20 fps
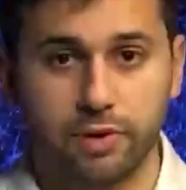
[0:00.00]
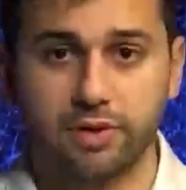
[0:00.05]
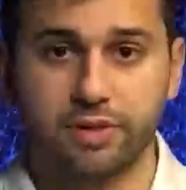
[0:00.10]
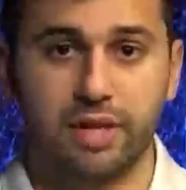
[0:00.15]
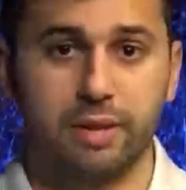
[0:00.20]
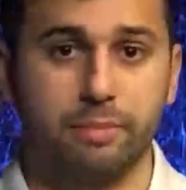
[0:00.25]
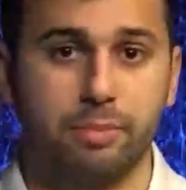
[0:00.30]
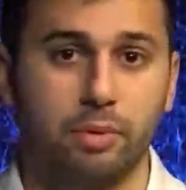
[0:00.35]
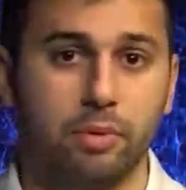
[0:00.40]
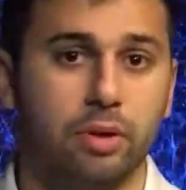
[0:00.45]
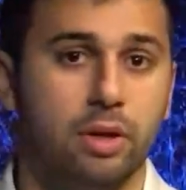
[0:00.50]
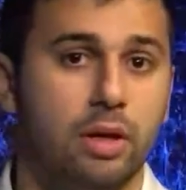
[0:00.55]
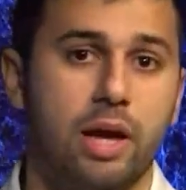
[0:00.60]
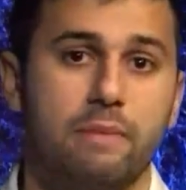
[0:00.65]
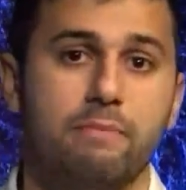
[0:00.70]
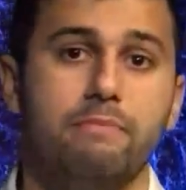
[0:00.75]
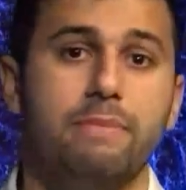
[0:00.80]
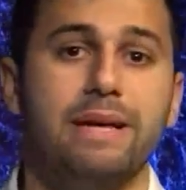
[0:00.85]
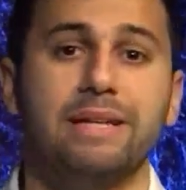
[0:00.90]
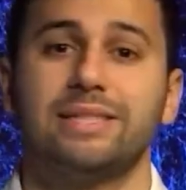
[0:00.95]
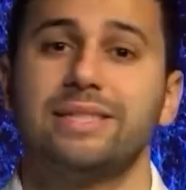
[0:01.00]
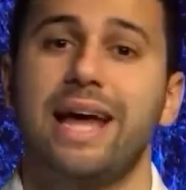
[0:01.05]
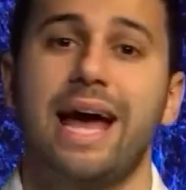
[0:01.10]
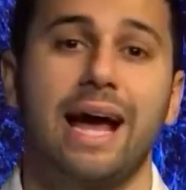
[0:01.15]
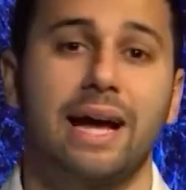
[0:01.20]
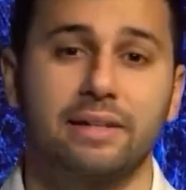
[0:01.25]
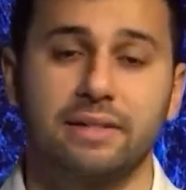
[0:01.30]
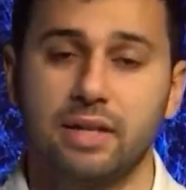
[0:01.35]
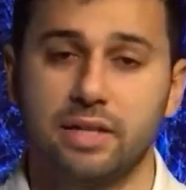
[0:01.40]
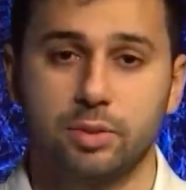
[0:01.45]
example, a missed
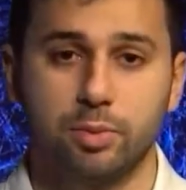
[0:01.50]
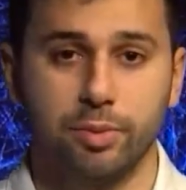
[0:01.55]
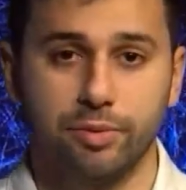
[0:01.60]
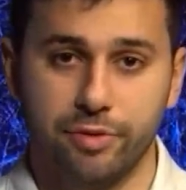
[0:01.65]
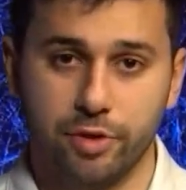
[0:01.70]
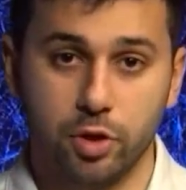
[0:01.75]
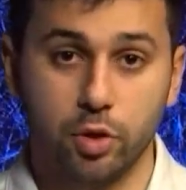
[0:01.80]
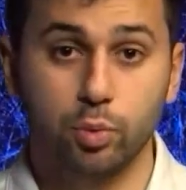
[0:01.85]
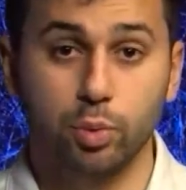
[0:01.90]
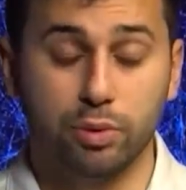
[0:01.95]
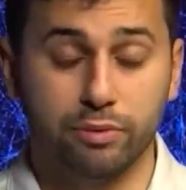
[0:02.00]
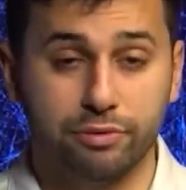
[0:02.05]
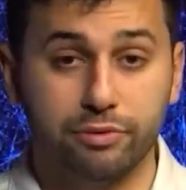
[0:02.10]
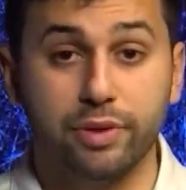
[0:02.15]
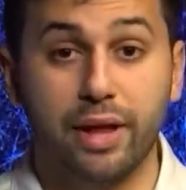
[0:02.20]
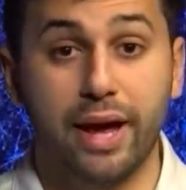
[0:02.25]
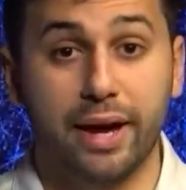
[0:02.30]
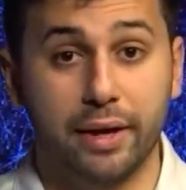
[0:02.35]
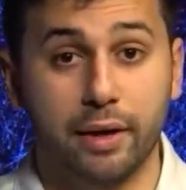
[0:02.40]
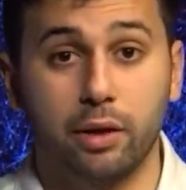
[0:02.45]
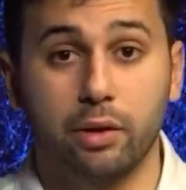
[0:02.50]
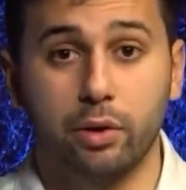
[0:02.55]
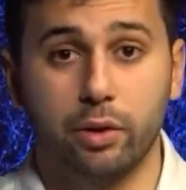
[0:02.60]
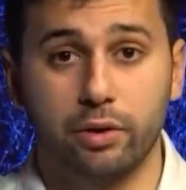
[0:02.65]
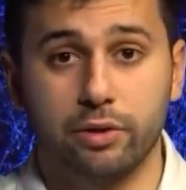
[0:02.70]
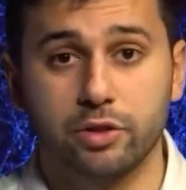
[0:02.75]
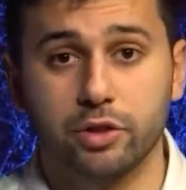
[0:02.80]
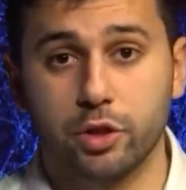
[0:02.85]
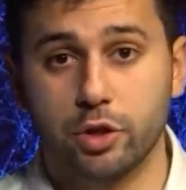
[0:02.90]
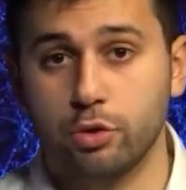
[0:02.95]
access review will flag an
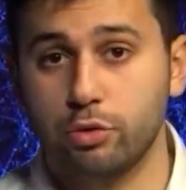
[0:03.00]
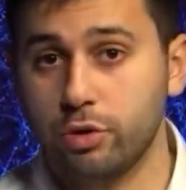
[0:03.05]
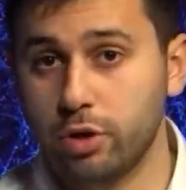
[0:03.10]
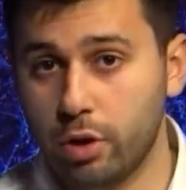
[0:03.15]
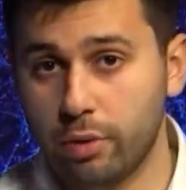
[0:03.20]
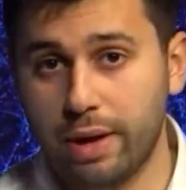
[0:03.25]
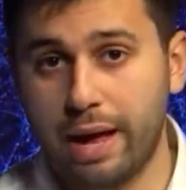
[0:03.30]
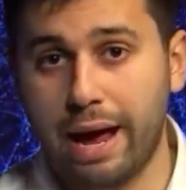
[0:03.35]
alert so you know it